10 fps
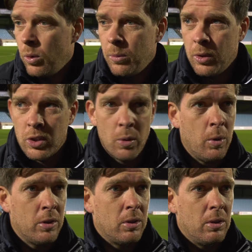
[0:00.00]
What more do you
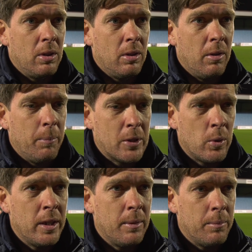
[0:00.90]
want
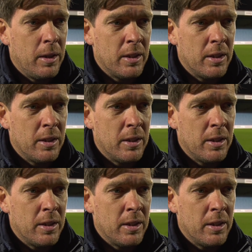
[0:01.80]
between them?